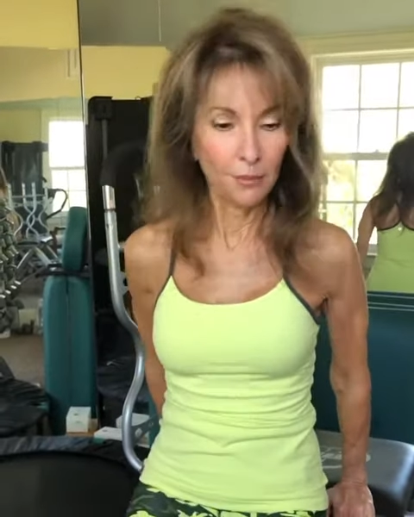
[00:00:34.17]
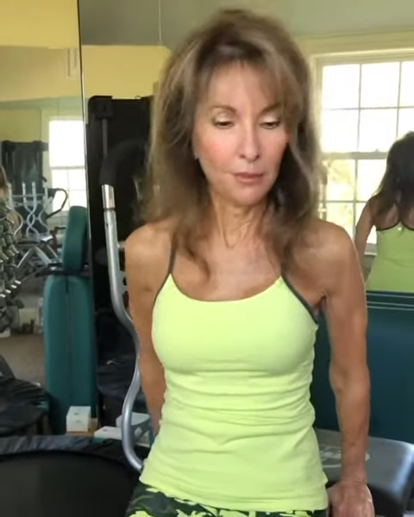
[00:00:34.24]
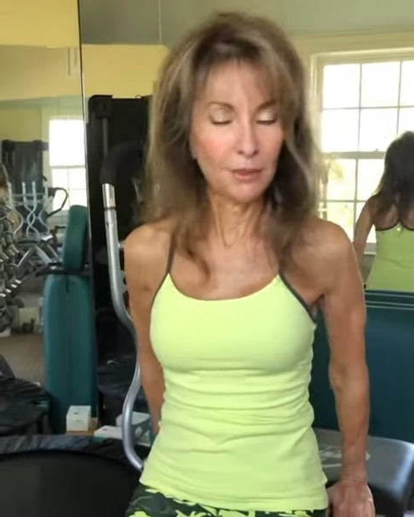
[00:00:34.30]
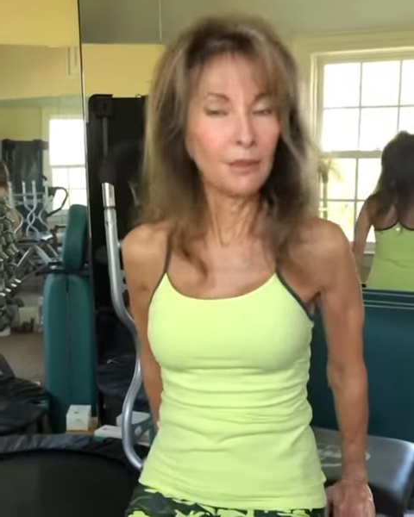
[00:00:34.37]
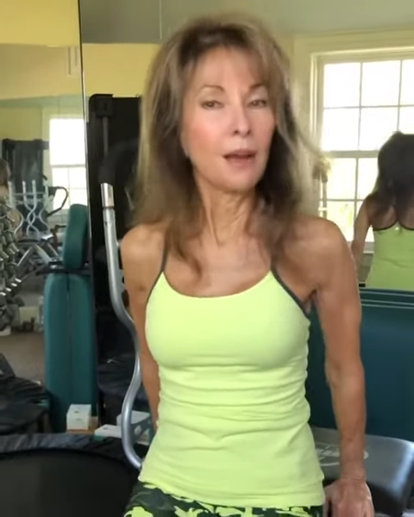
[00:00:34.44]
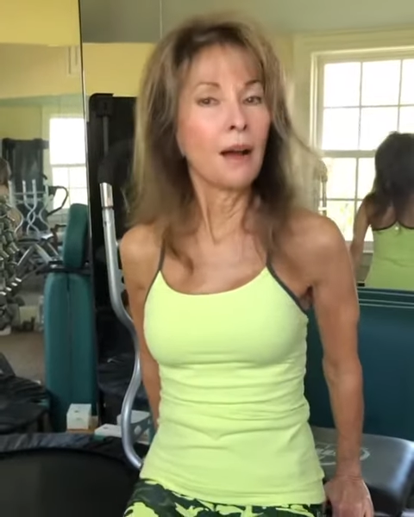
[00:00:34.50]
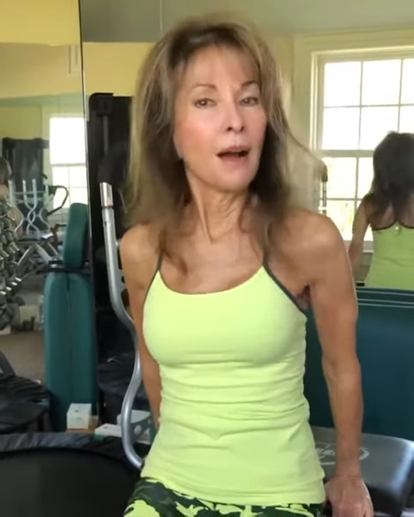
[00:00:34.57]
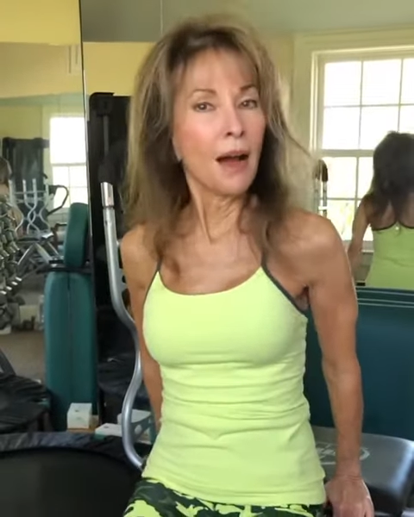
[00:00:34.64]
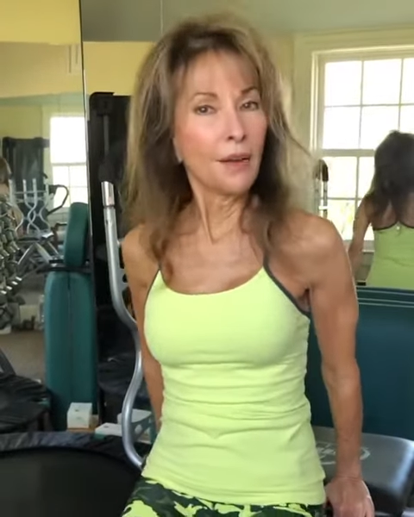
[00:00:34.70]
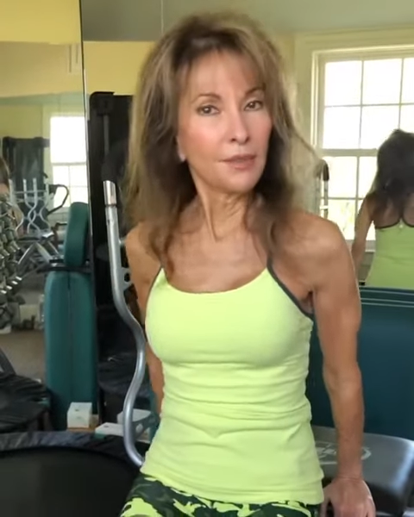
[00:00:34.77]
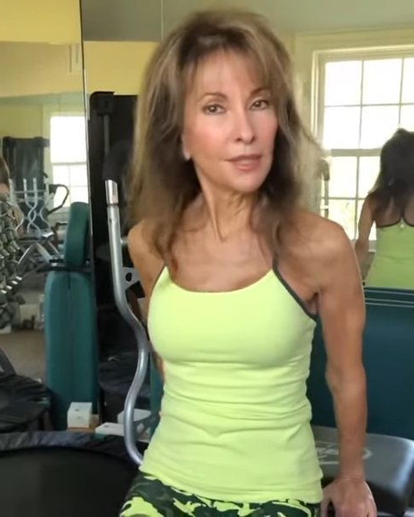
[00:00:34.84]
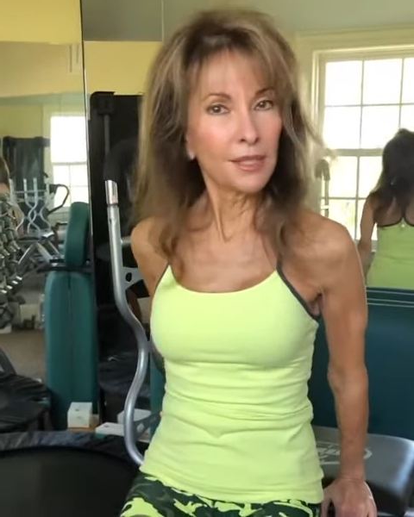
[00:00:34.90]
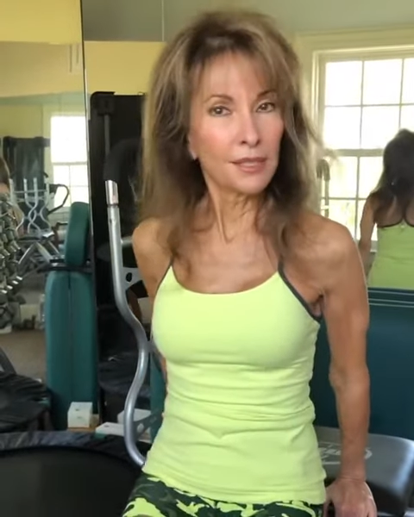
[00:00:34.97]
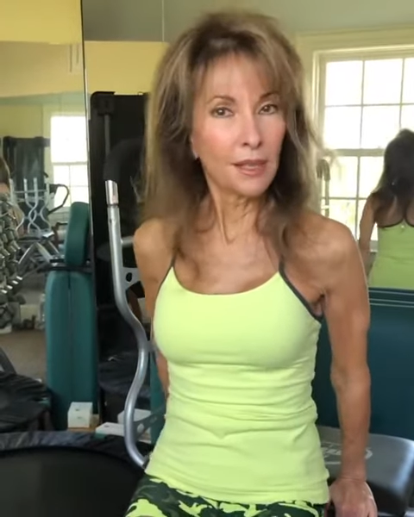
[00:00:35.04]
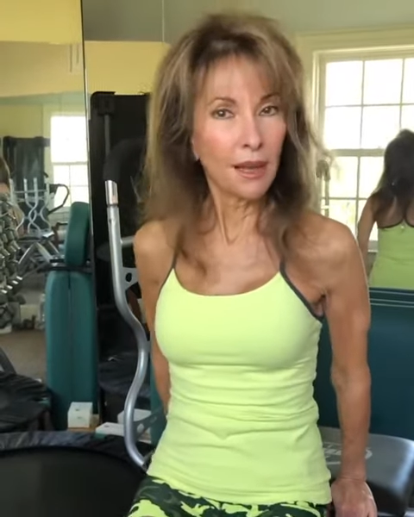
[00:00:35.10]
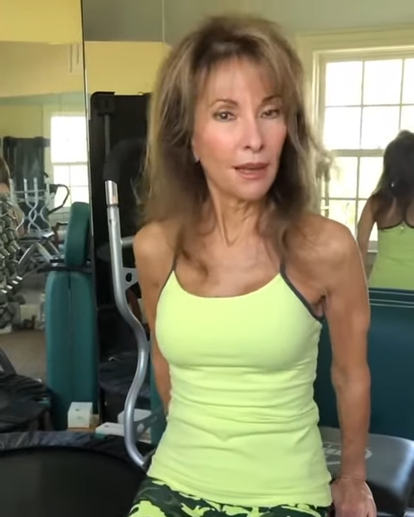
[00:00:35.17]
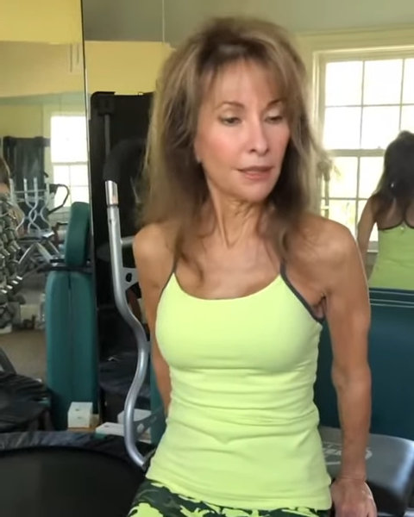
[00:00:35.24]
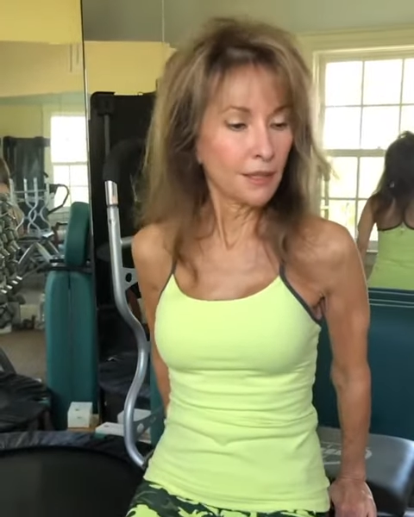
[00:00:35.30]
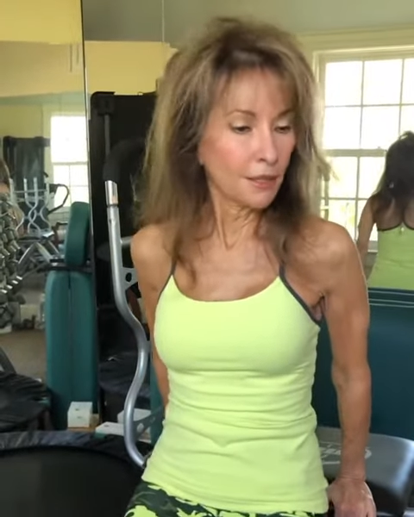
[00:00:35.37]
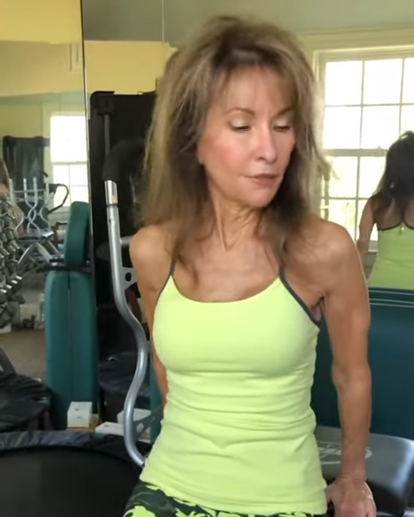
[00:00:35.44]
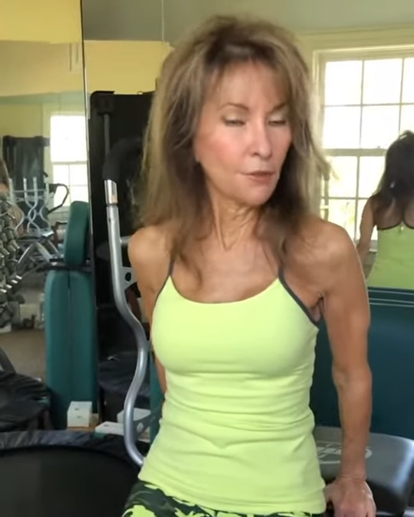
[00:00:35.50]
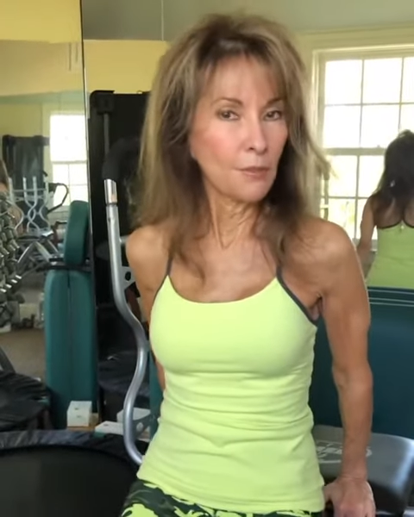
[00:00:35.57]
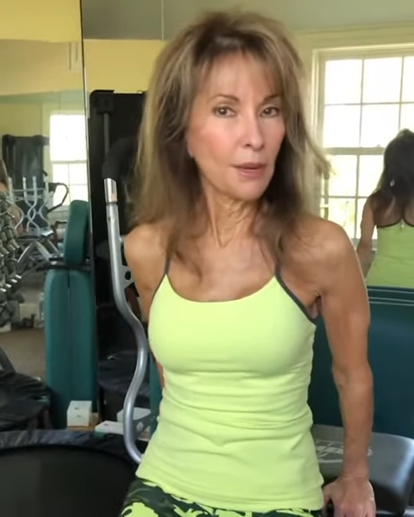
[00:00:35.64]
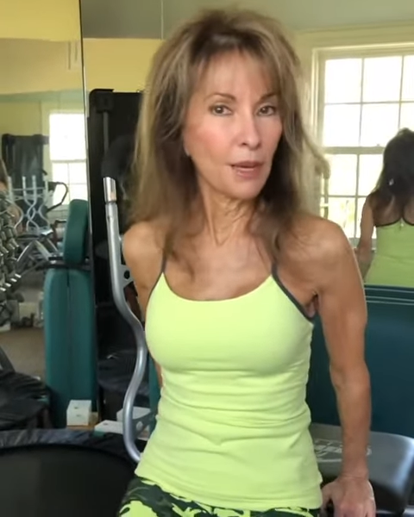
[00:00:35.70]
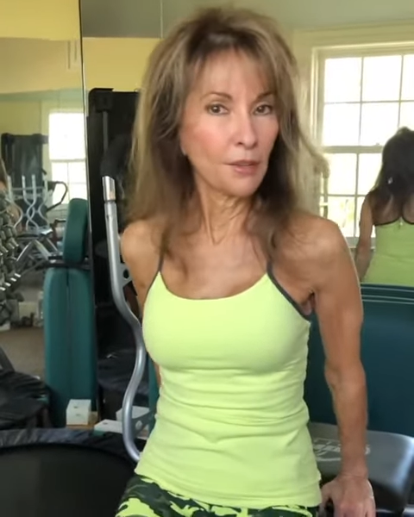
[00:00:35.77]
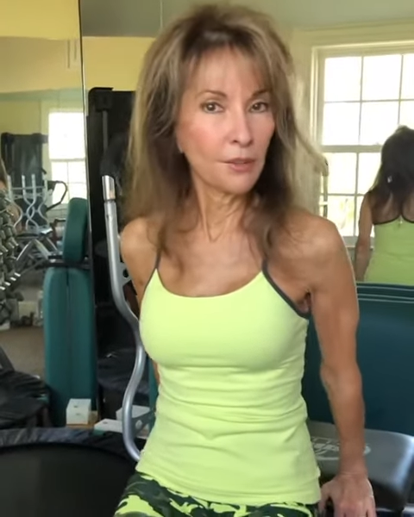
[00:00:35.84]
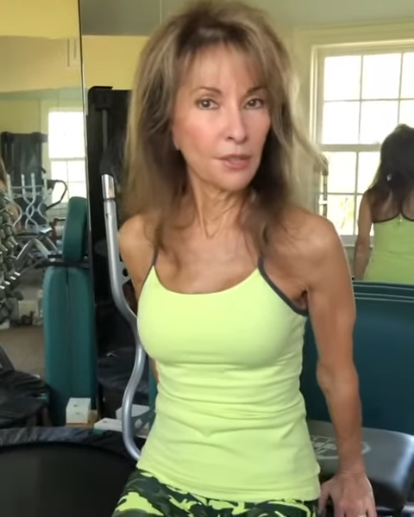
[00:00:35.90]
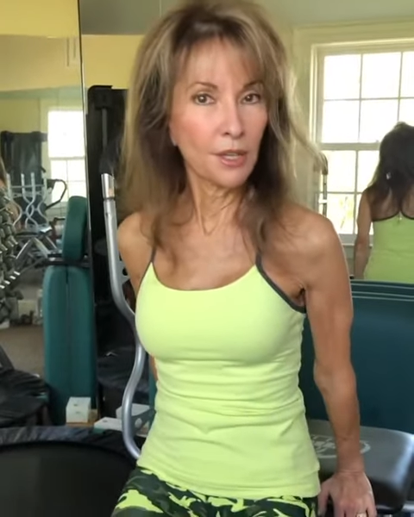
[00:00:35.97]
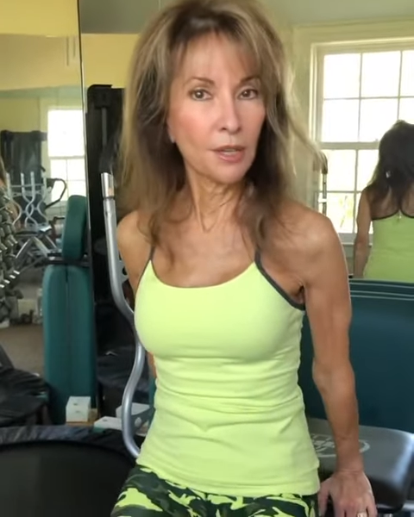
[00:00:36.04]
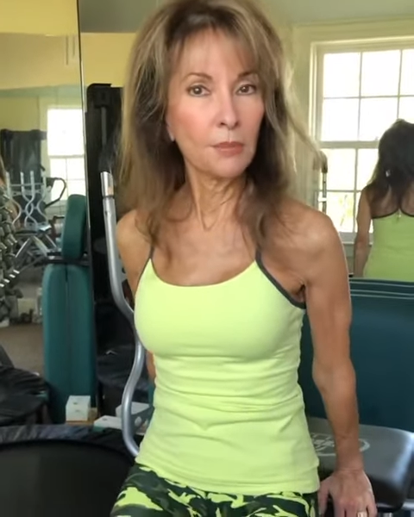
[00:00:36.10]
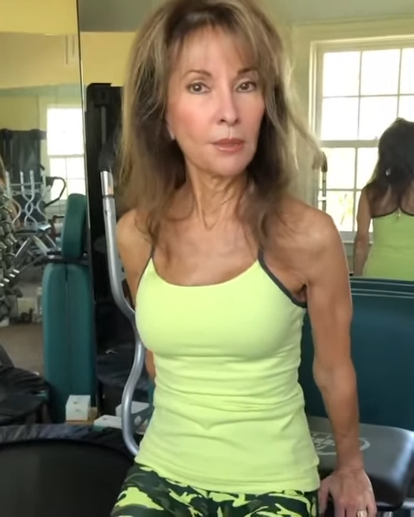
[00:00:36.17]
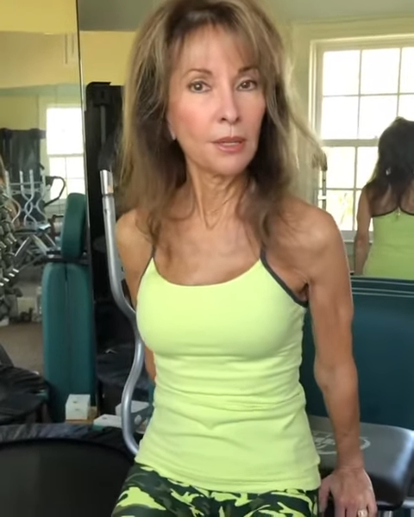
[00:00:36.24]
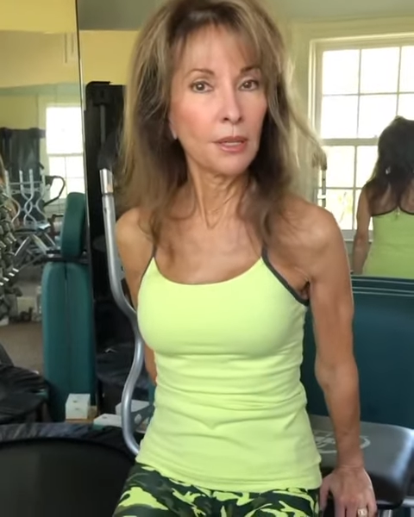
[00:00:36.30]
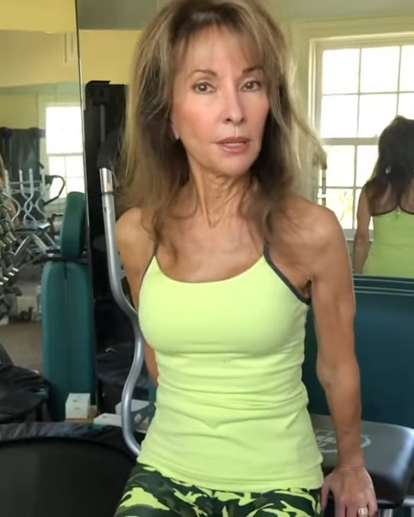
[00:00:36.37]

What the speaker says: but on the side of the bathtub,